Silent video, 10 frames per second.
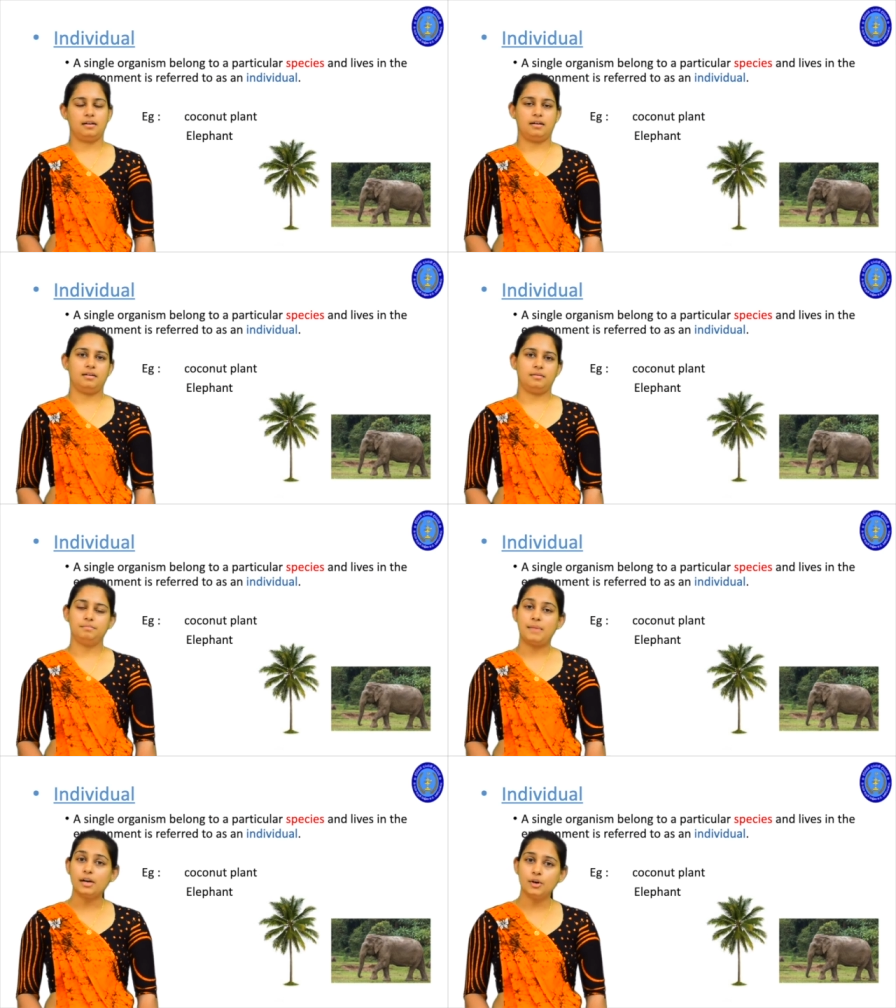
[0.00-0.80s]

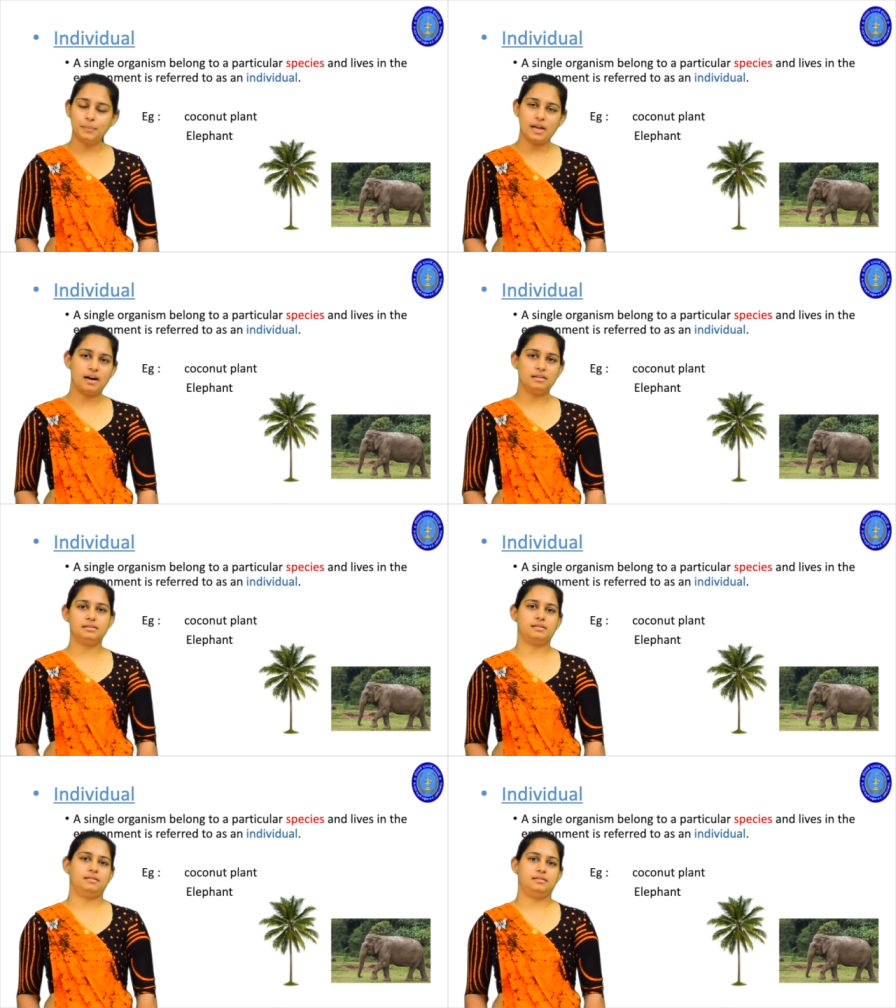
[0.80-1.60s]
uh, mango
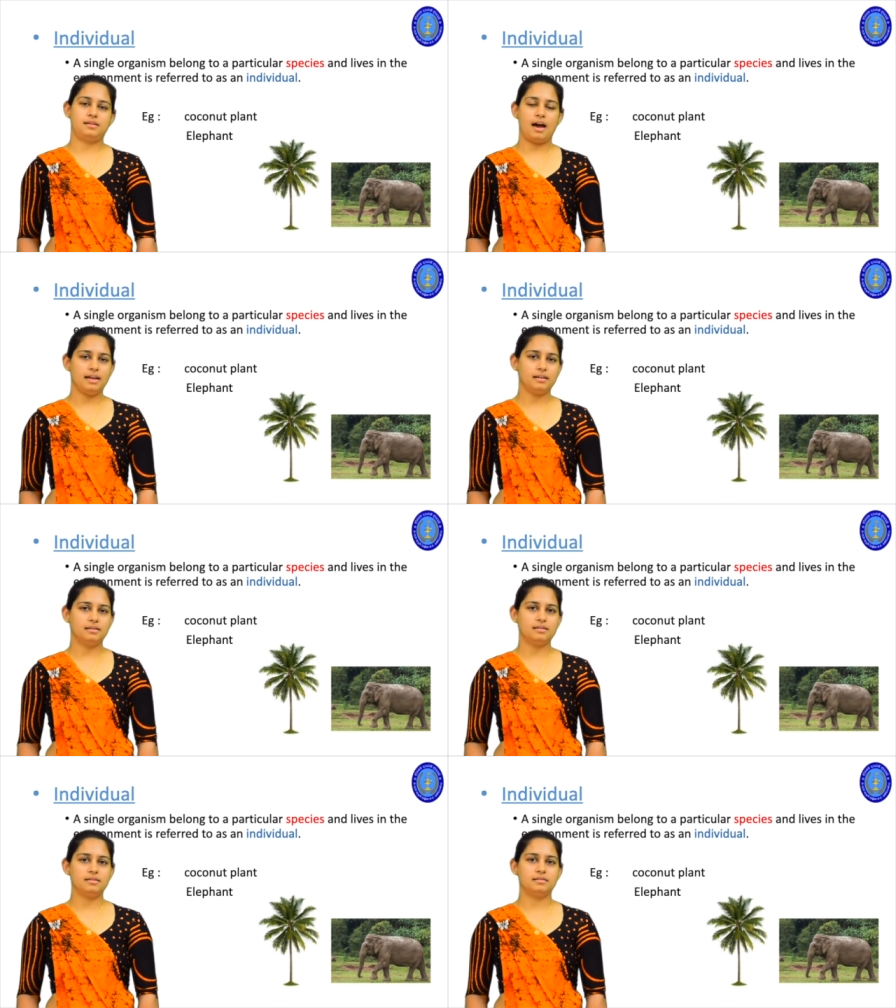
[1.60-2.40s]
plant,
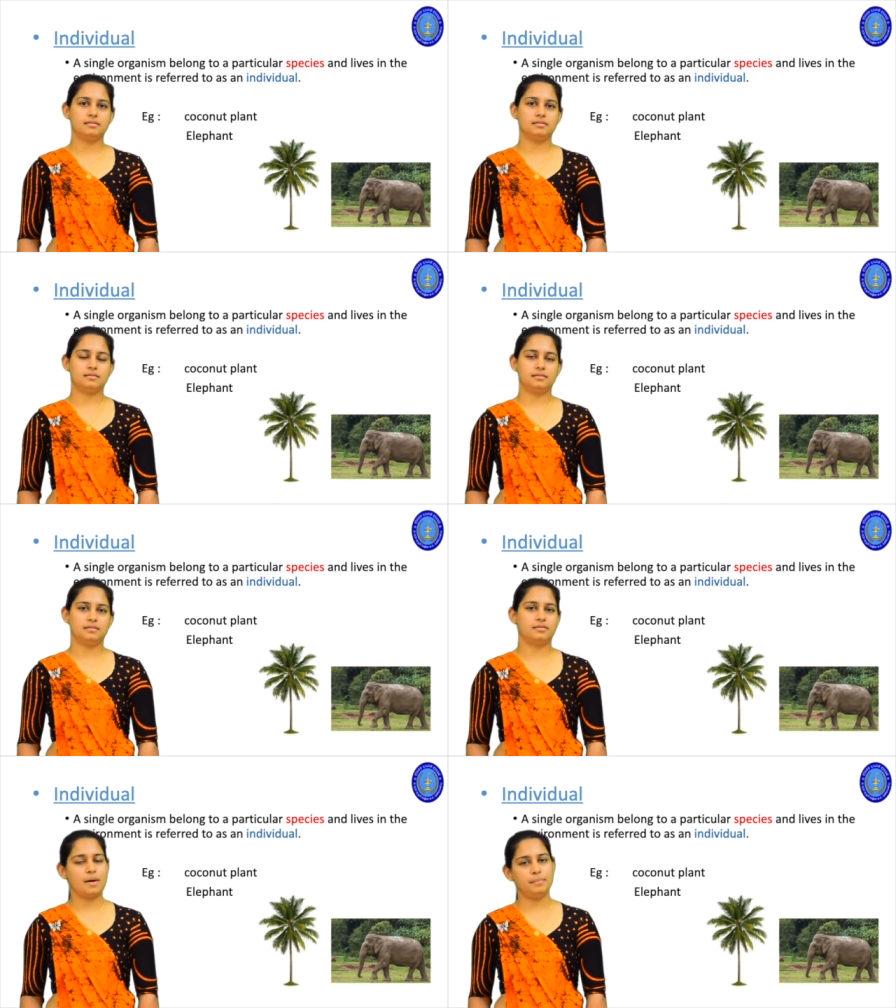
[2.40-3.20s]
tiger,
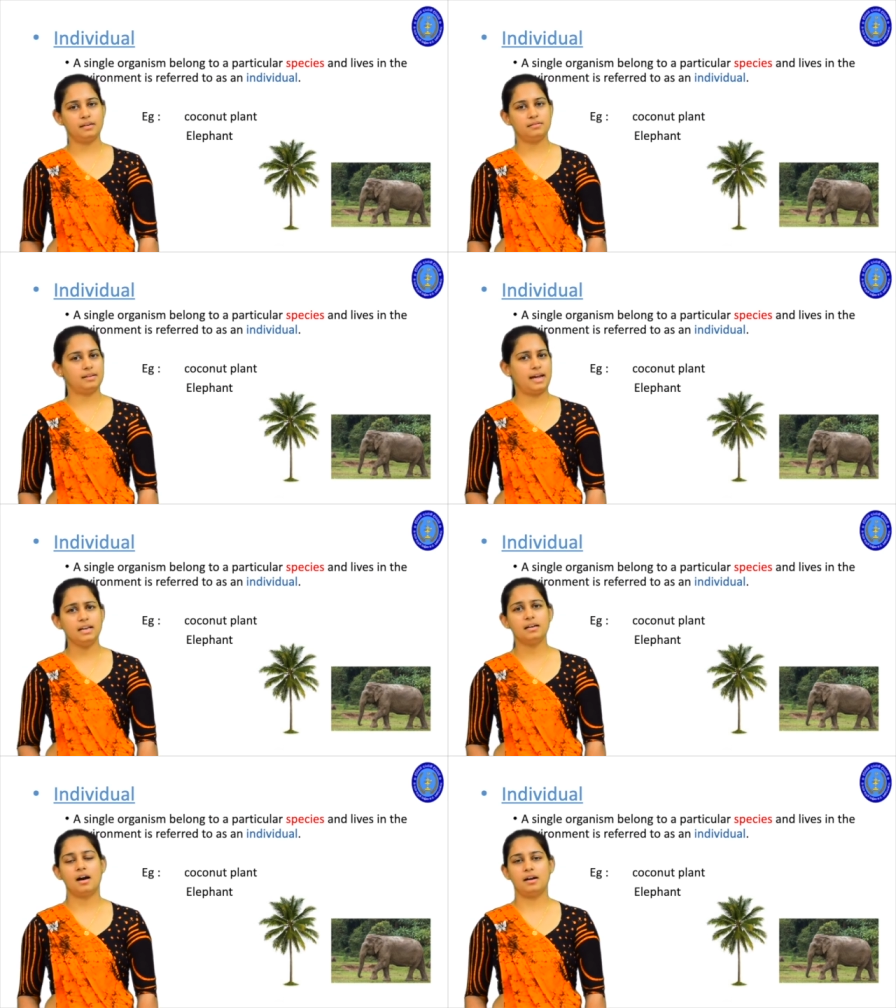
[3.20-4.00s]
rabbit,
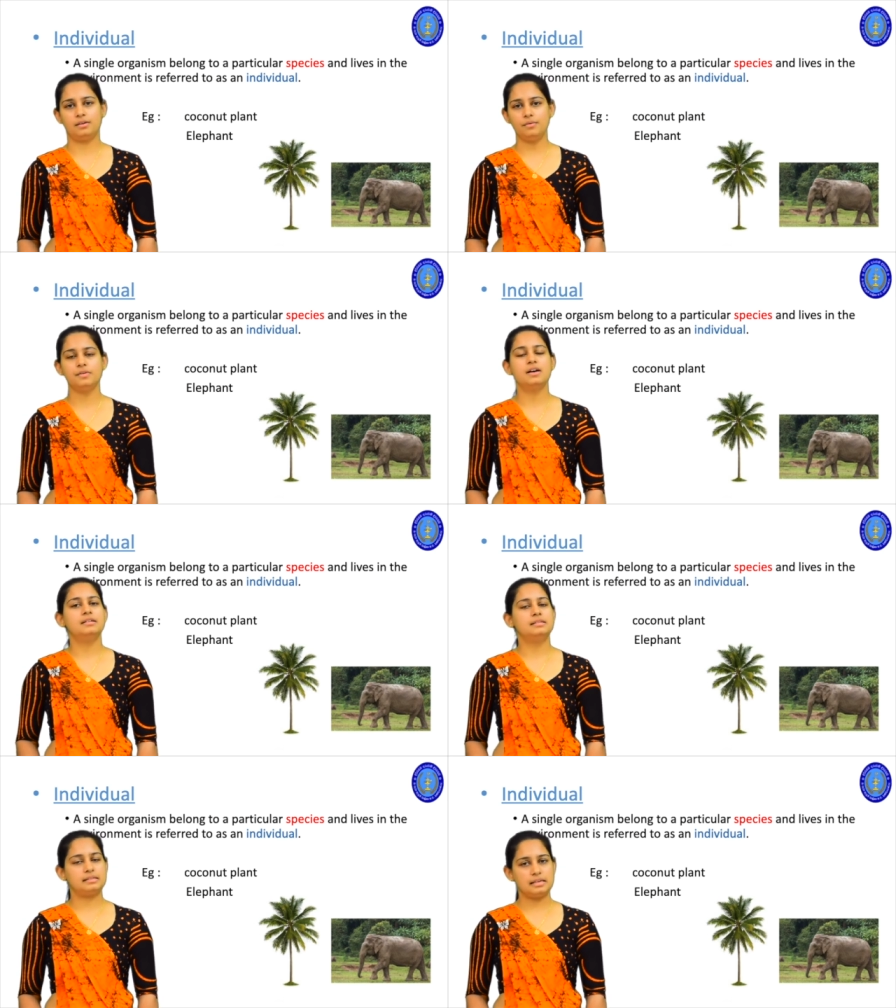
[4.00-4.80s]
any kind of
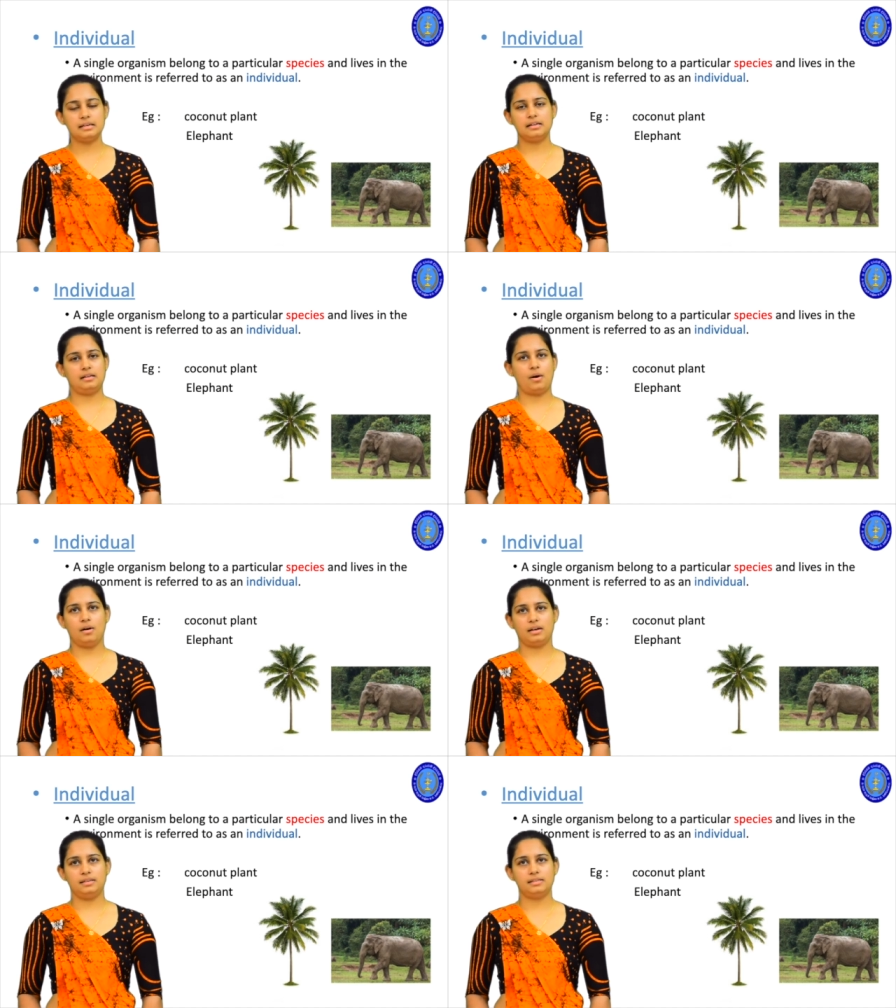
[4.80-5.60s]
single
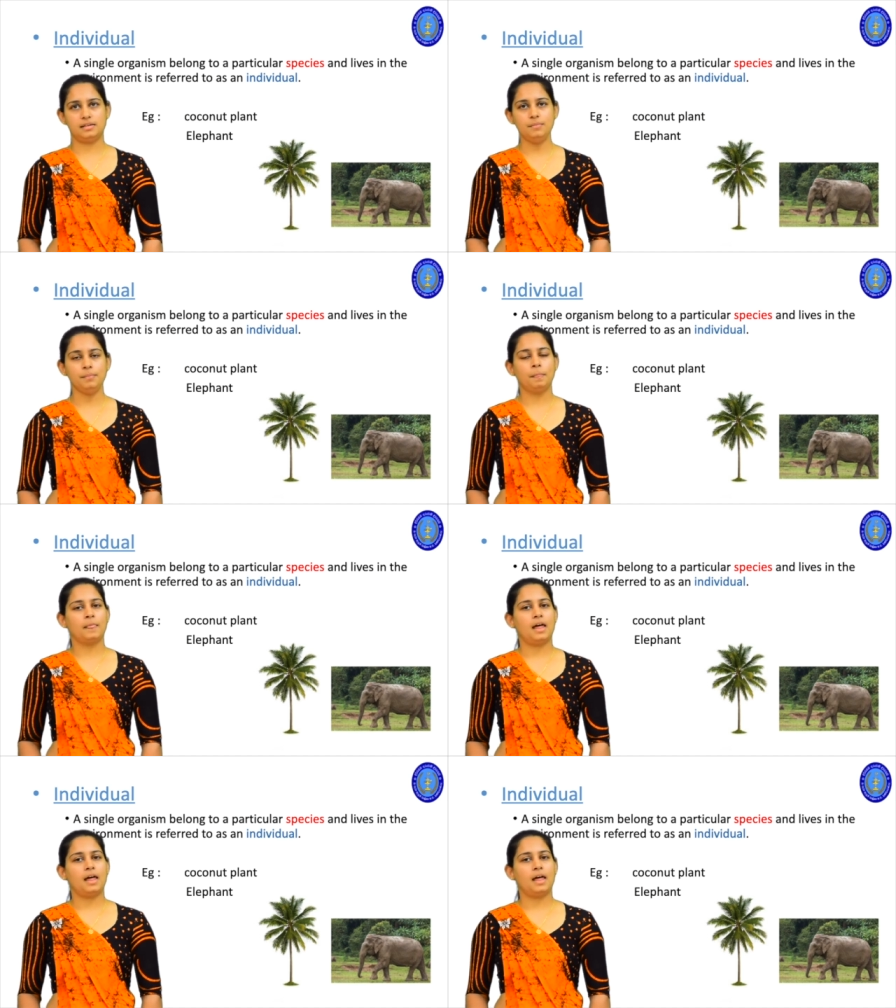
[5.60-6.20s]
organism